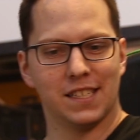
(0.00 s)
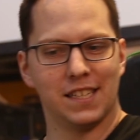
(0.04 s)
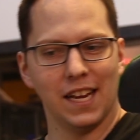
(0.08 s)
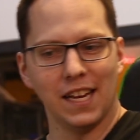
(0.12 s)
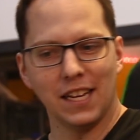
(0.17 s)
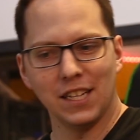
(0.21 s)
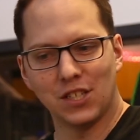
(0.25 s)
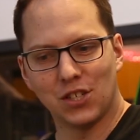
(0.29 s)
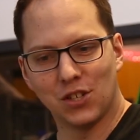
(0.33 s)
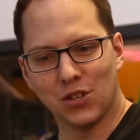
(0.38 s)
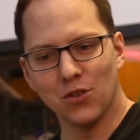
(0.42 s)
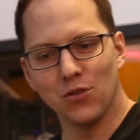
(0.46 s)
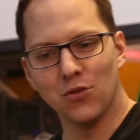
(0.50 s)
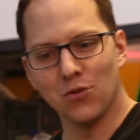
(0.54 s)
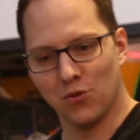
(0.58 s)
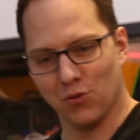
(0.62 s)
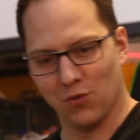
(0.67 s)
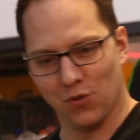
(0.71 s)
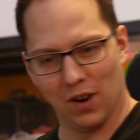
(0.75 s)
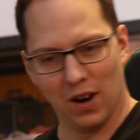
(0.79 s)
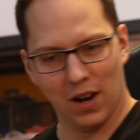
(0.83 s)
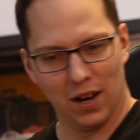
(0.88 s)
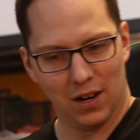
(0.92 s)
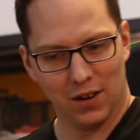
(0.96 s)
day
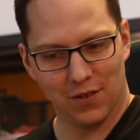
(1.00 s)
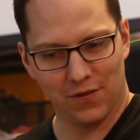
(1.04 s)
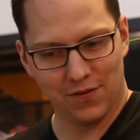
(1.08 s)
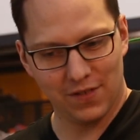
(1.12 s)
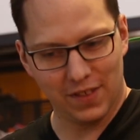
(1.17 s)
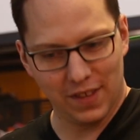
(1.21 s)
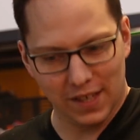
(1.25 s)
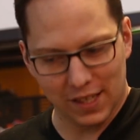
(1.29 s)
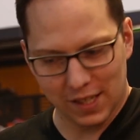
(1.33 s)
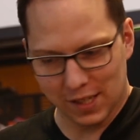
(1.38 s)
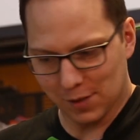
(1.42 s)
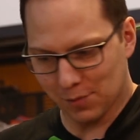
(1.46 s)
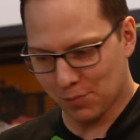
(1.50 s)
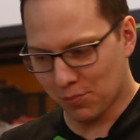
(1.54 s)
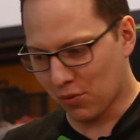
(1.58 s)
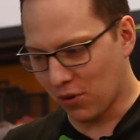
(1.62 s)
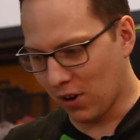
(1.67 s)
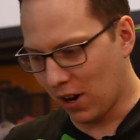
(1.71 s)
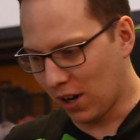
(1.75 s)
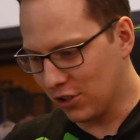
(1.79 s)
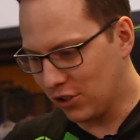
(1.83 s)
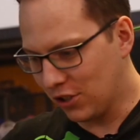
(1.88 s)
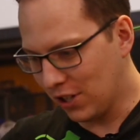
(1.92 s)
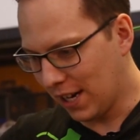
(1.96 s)
2 of this
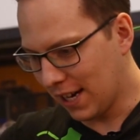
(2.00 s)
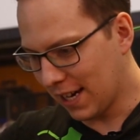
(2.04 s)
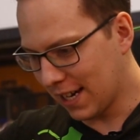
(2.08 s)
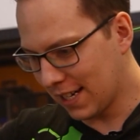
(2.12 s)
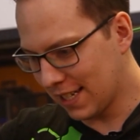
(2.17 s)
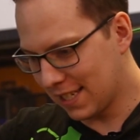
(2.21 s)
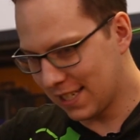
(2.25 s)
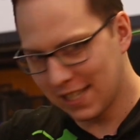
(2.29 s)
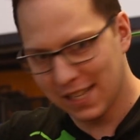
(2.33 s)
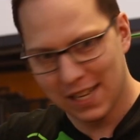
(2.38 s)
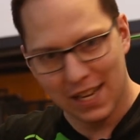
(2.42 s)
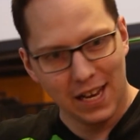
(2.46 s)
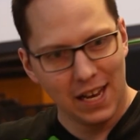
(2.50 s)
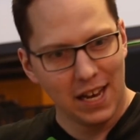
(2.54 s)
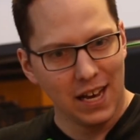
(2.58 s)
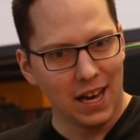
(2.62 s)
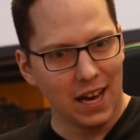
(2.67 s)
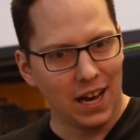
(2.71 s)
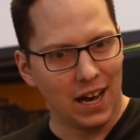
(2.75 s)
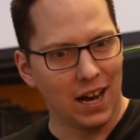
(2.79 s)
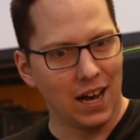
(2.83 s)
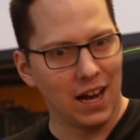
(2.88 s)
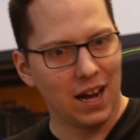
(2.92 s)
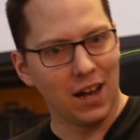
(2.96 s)
project.
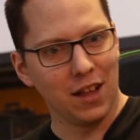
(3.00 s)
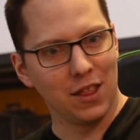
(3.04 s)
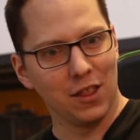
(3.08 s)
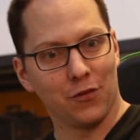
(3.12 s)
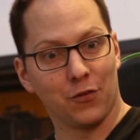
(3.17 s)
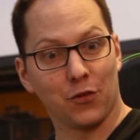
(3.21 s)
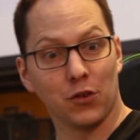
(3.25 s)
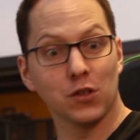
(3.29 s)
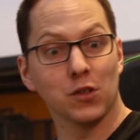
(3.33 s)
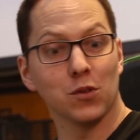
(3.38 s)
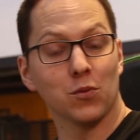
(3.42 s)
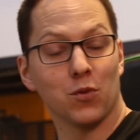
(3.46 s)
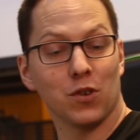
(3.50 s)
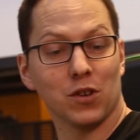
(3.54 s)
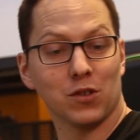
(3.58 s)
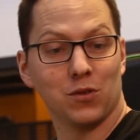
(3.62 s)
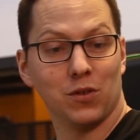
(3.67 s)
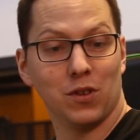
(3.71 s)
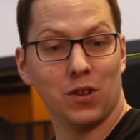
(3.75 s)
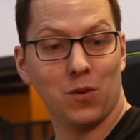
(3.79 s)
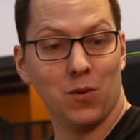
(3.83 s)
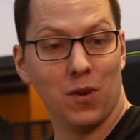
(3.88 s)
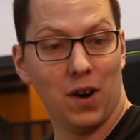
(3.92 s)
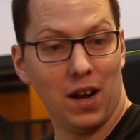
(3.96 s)
The first one worked
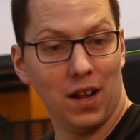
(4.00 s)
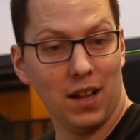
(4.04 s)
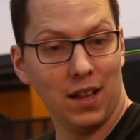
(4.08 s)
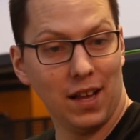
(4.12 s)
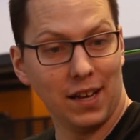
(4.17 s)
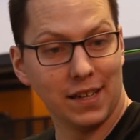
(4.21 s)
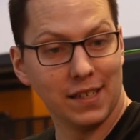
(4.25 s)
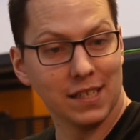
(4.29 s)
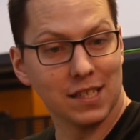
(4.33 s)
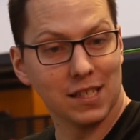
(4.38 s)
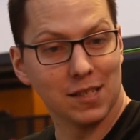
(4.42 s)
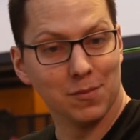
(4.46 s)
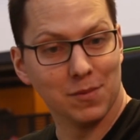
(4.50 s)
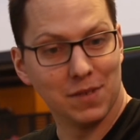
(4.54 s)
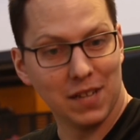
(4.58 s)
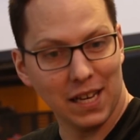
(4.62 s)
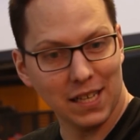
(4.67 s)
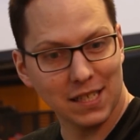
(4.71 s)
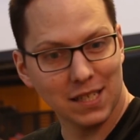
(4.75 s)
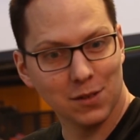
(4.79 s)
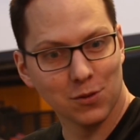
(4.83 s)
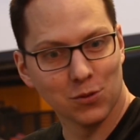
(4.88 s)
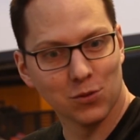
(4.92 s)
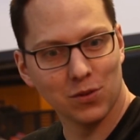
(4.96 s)
really well. I did some
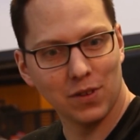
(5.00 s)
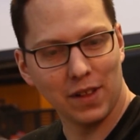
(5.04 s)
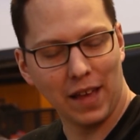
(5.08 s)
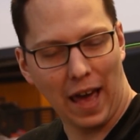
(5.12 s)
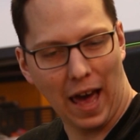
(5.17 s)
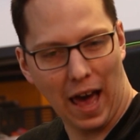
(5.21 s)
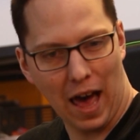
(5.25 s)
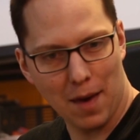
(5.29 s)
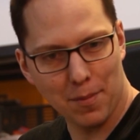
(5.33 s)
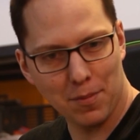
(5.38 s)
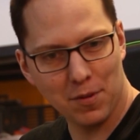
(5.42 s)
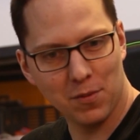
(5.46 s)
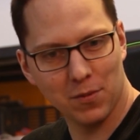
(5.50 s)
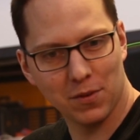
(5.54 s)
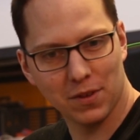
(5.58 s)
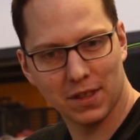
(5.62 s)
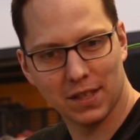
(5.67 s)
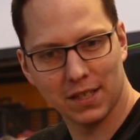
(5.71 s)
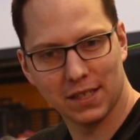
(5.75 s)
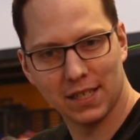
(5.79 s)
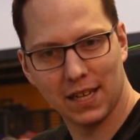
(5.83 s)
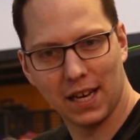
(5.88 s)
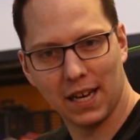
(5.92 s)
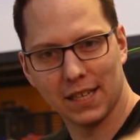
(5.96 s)
tests, I was really happy with
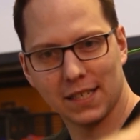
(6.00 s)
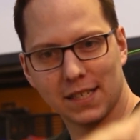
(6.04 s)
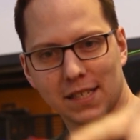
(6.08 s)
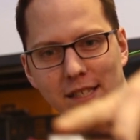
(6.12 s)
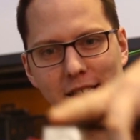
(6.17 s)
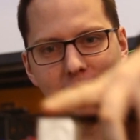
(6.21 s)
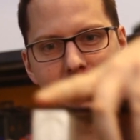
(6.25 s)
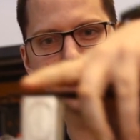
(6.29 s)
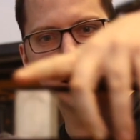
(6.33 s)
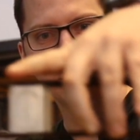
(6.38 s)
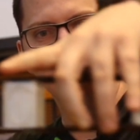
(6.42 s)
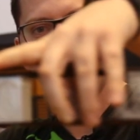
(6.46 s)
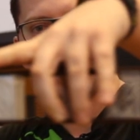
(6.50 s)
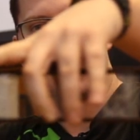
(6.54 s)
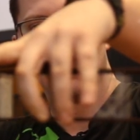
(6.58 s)
the tests,